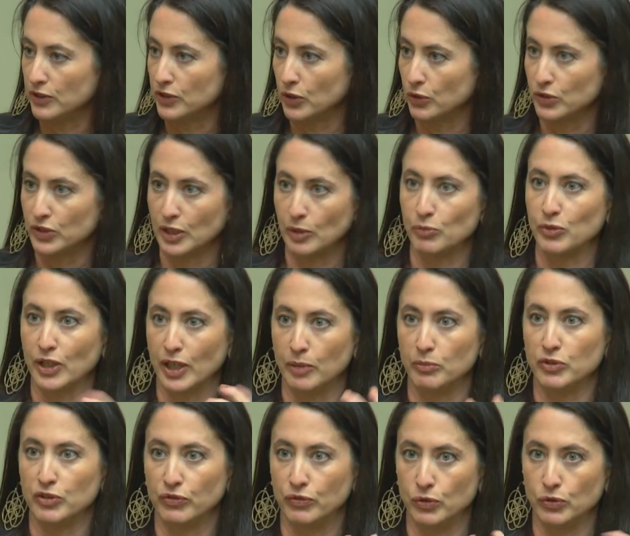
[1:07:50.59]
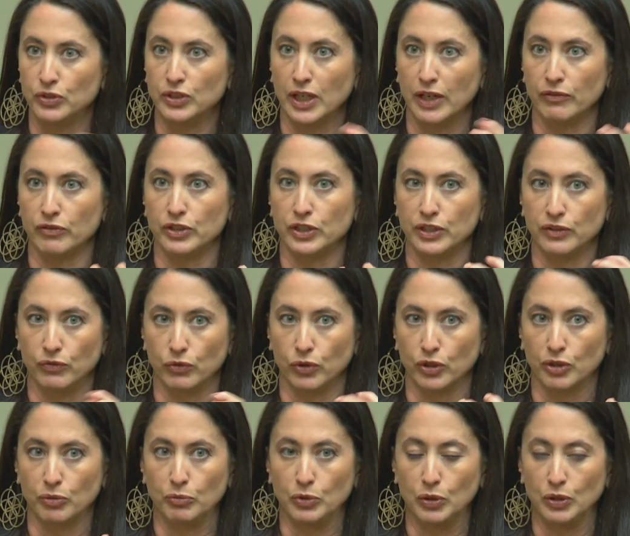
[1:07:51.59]
So sometimes food sovereignty for
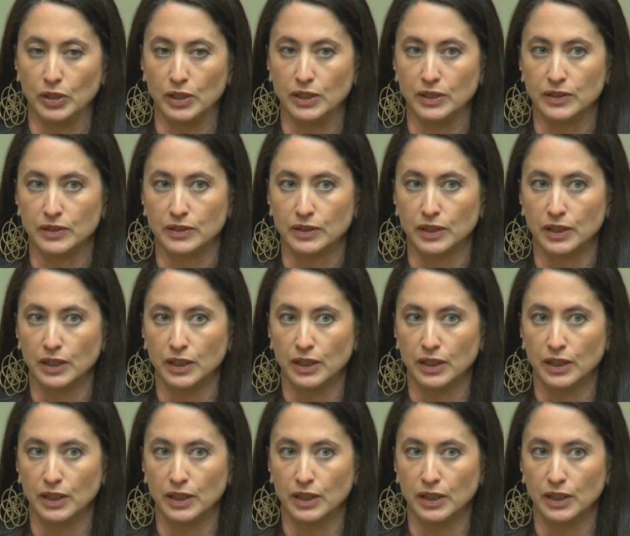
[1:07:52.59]
communities